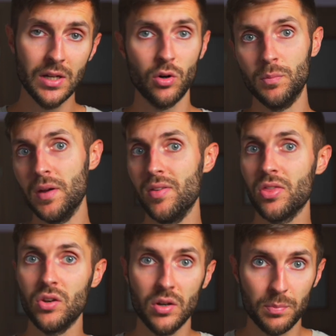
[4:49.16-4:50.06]
or Mavic
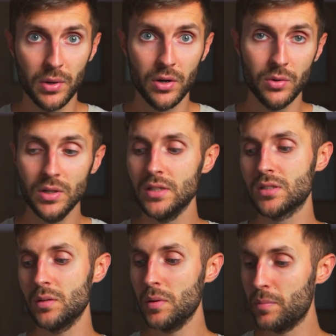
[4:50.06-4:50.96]
3 Pro is going
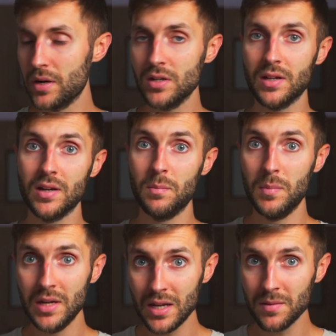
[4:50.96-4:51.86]
to be better than a
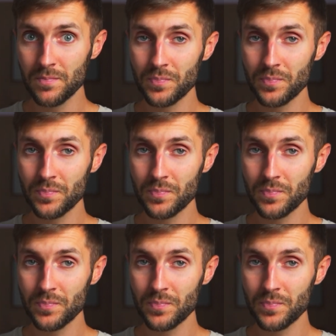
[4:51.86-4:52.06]
Mini.